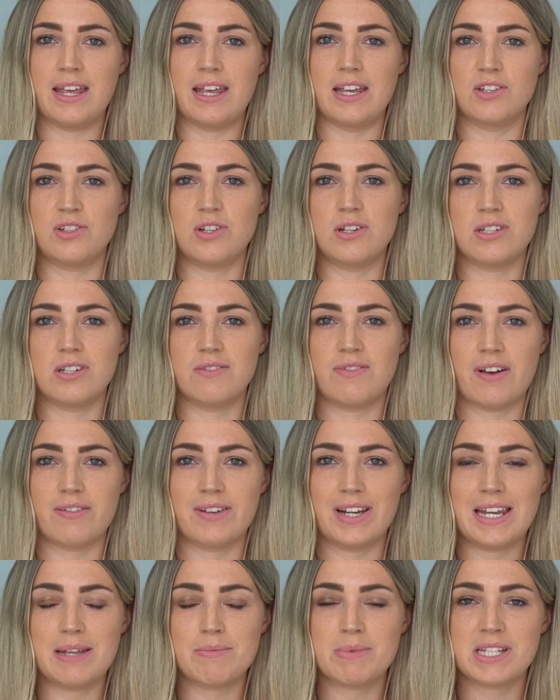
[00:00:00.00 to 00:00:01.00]
It's usually
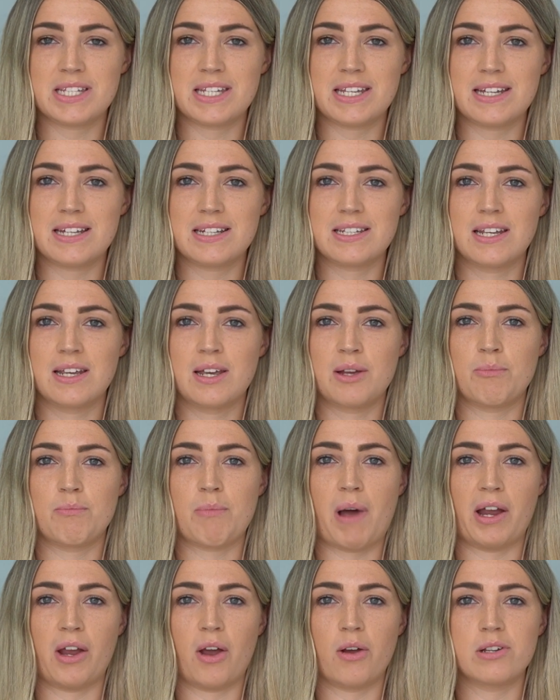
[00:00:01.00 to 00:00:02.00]
very limited,
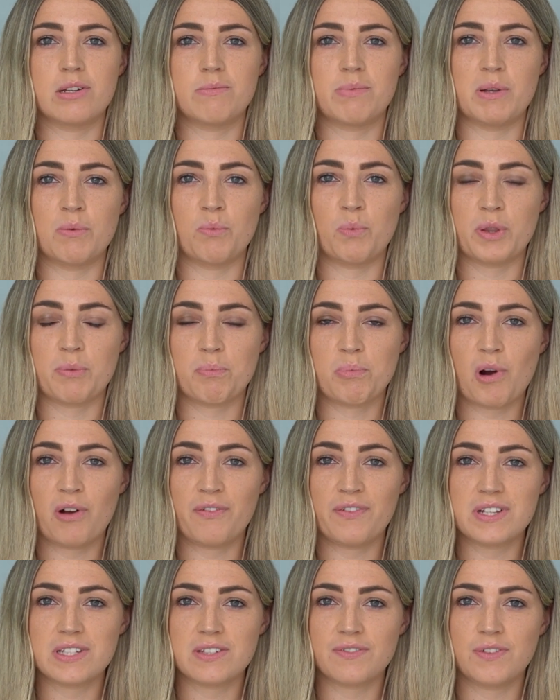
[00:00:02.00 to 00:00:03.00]
might only be in with
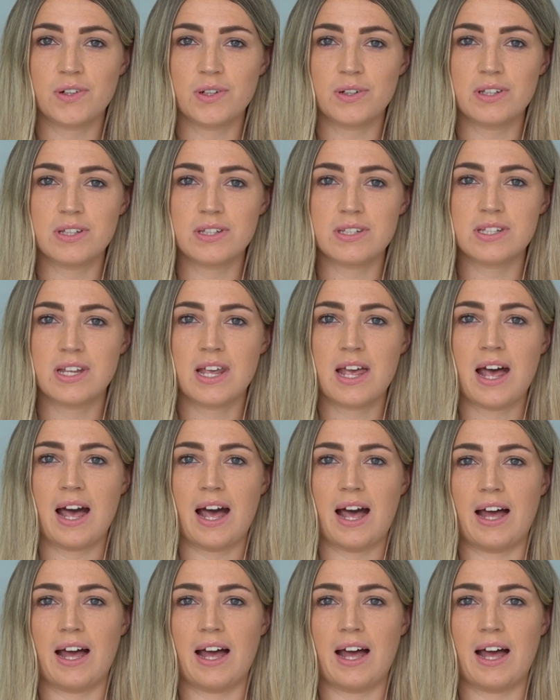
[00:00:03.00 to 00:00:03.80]
profits funds,